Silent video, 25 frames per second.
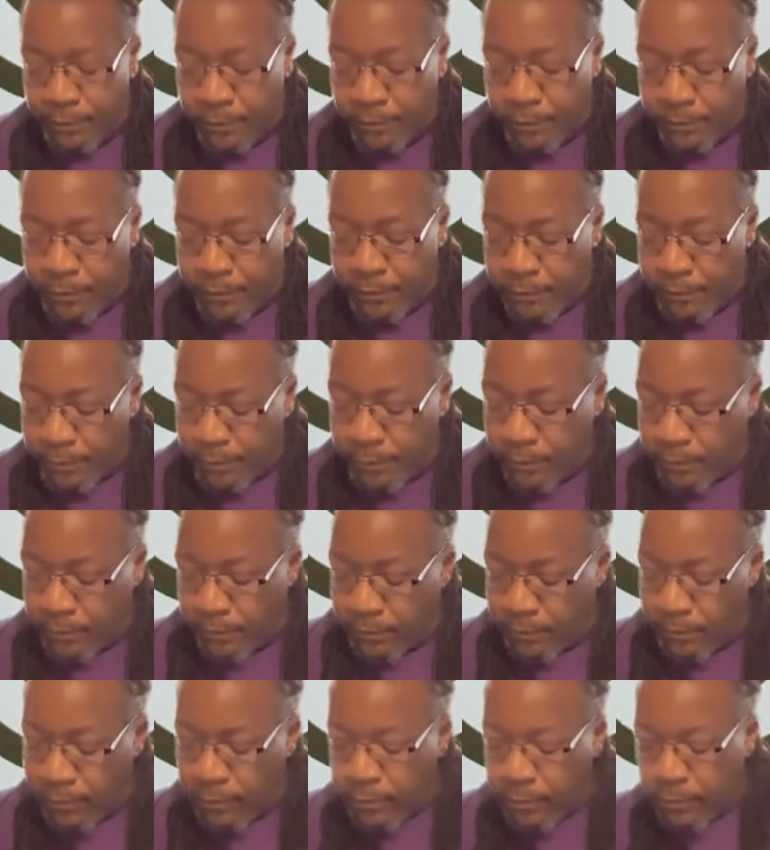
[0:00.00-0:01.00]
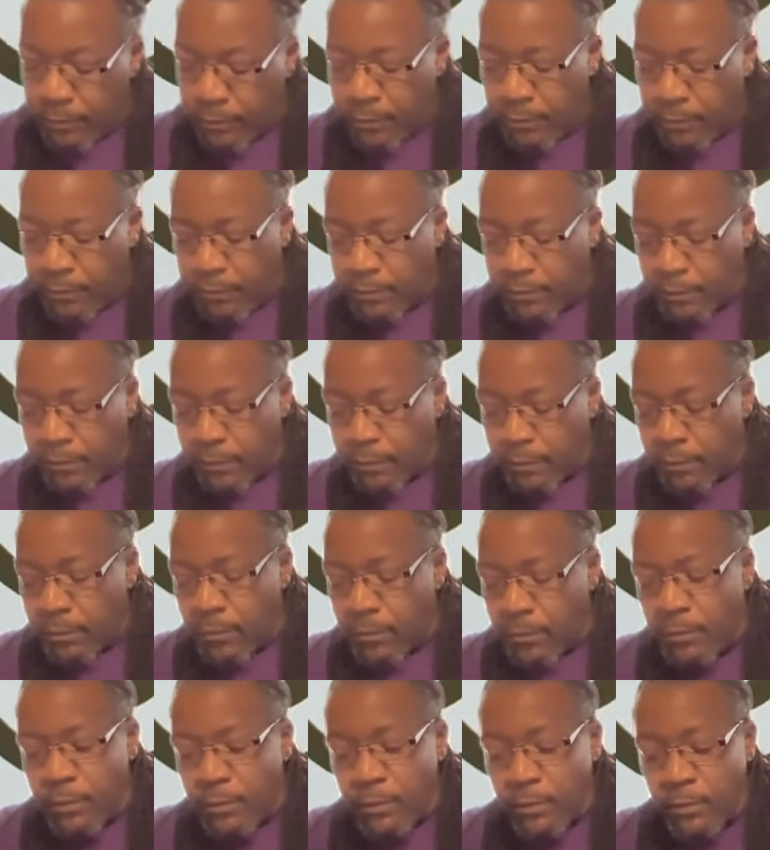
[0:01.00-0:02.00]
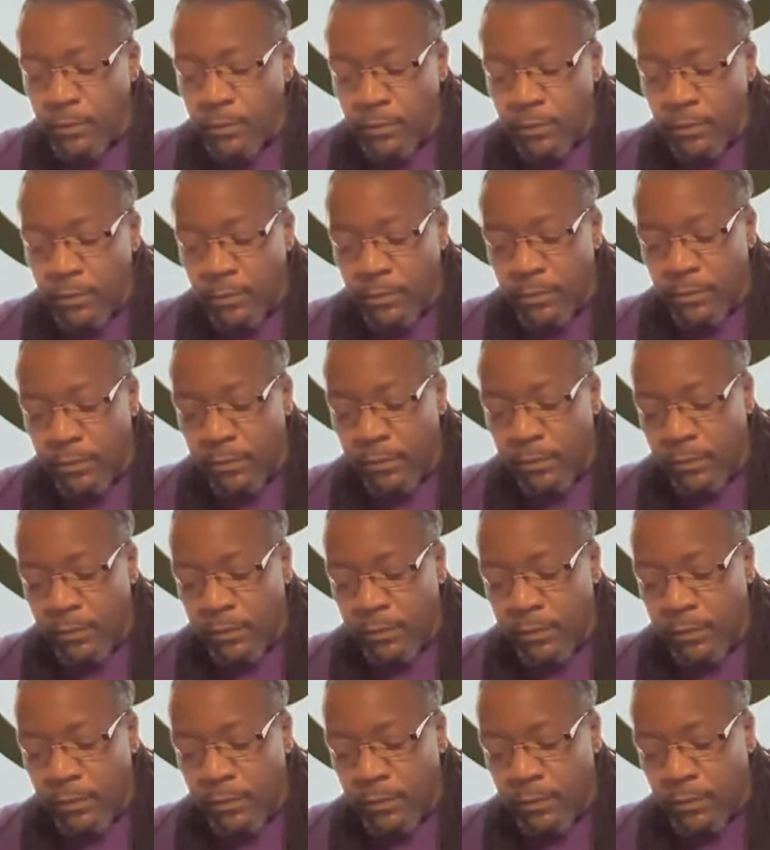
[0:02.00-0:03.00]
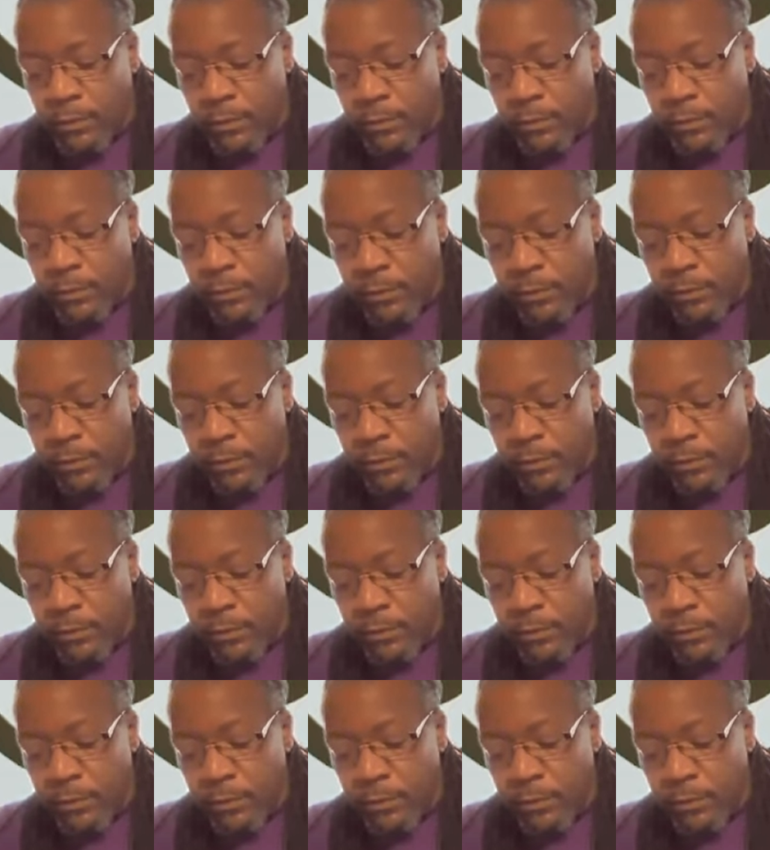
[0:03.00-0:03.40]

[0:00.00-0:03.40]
(silence)